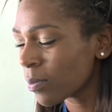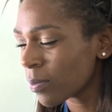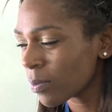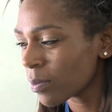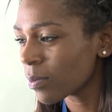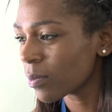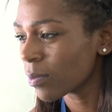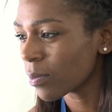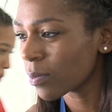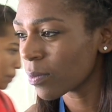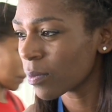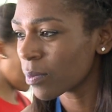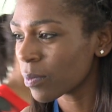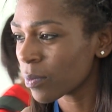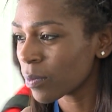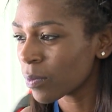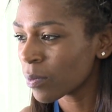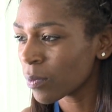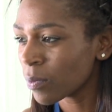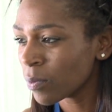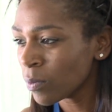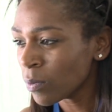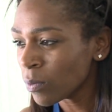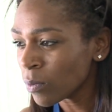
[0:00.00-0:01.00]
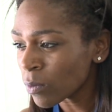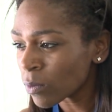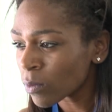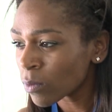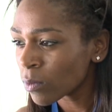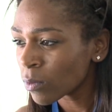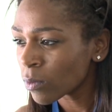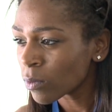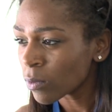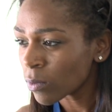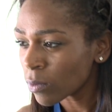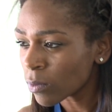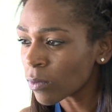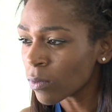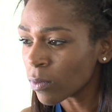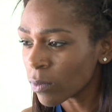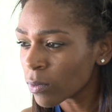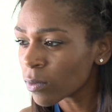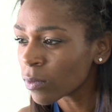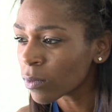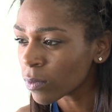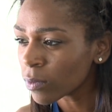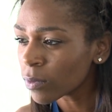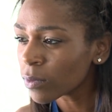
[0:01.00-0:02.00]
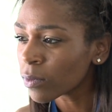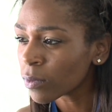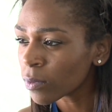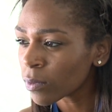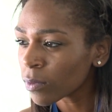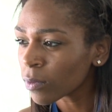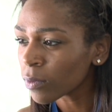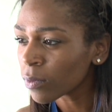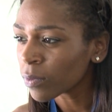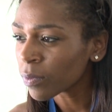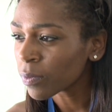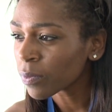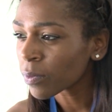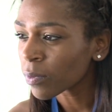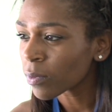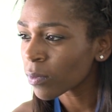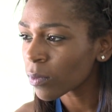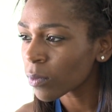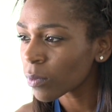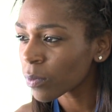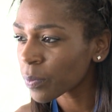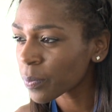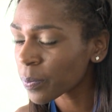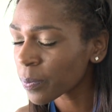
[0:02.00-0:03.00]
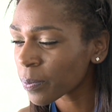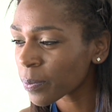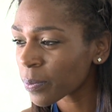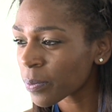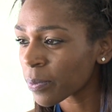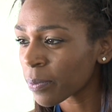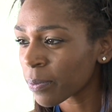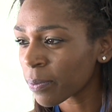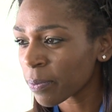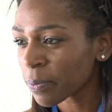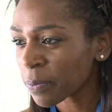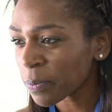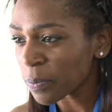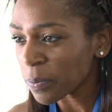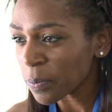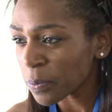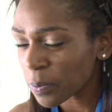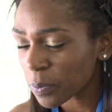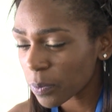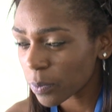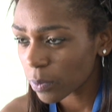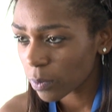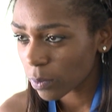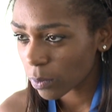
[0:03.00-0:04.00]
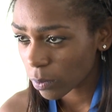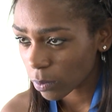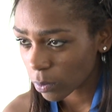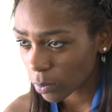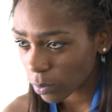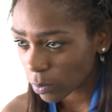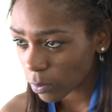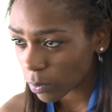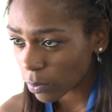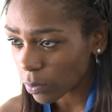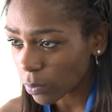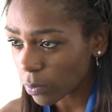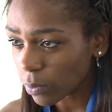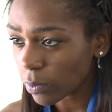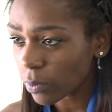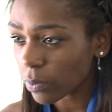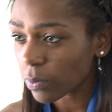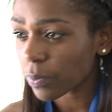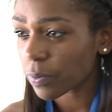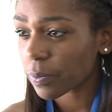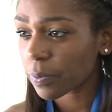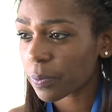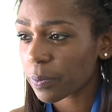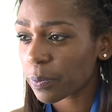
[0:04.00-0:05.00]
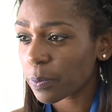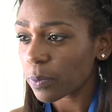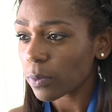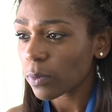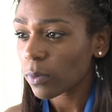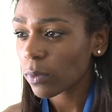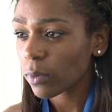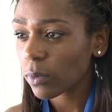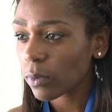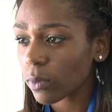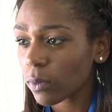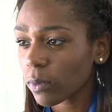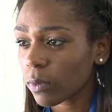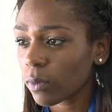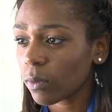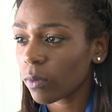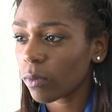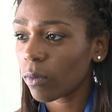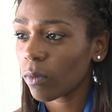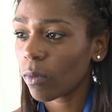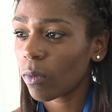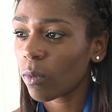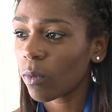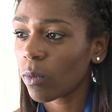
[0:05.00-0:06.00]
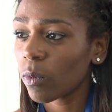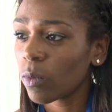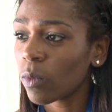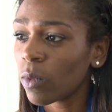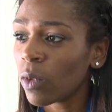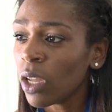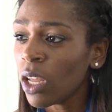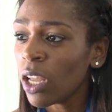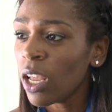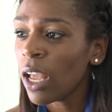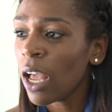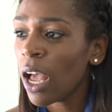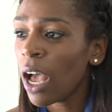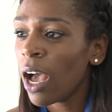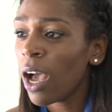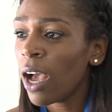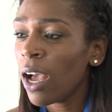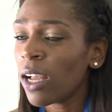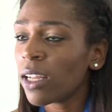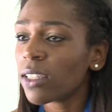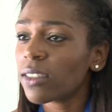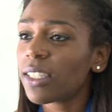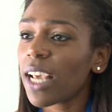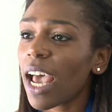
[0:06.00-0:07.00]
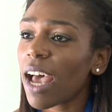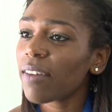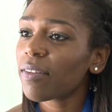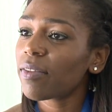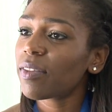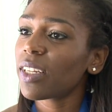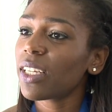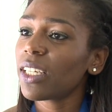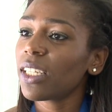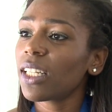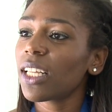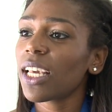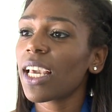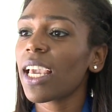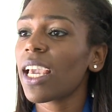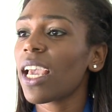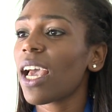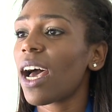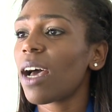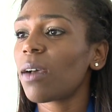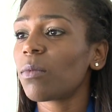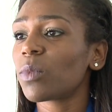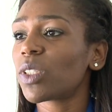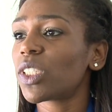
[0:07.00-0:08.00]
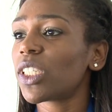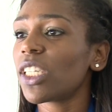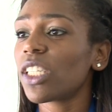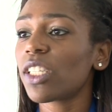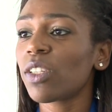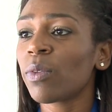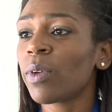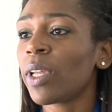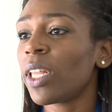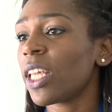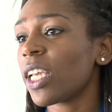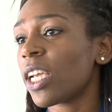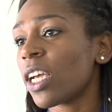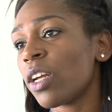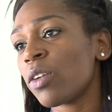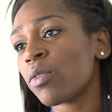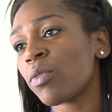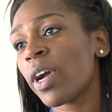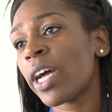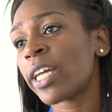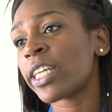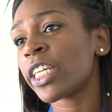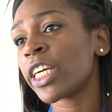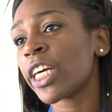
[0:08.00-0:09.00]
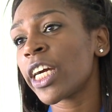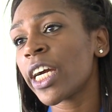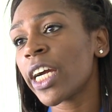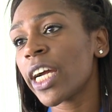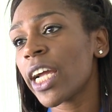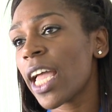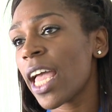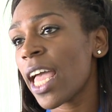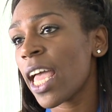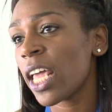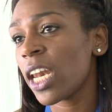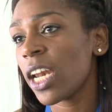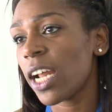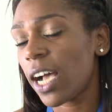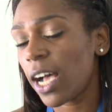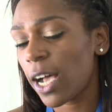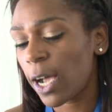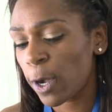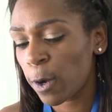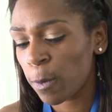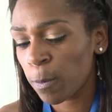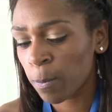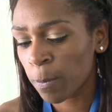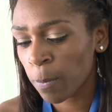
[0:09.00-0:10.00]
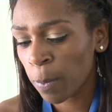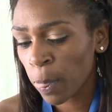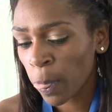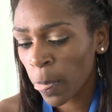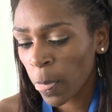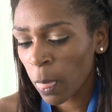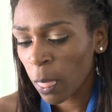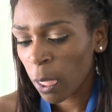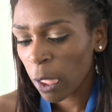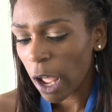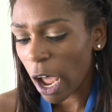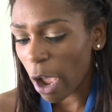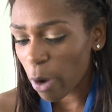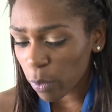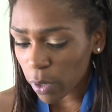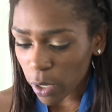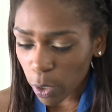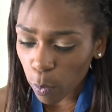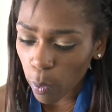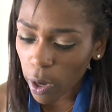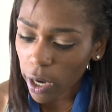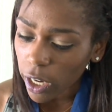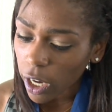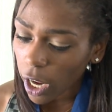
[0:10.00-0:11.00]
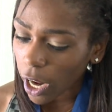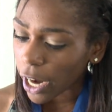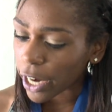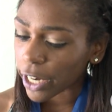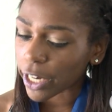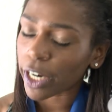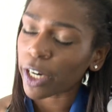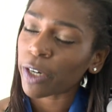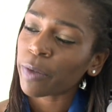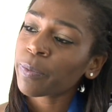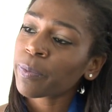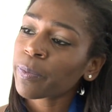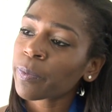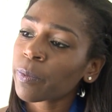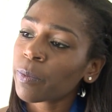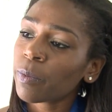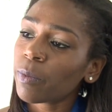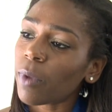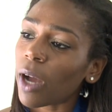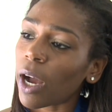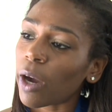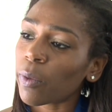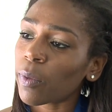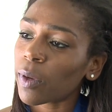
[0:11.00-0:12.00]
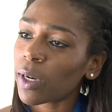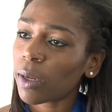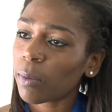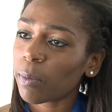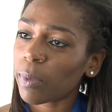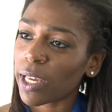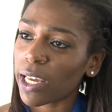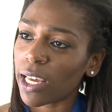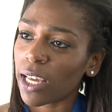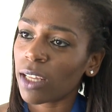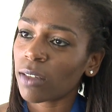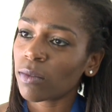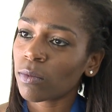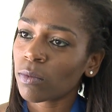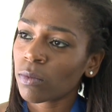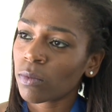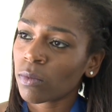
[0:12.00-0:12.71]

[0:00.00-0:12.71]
what she did in her career. I mean, do you look at what she did and, and, and kind of want to emulate what she was able to accomplish at Oregon? Definitely. Um, she's a really good runner, and um, I want to work harder. I want to be.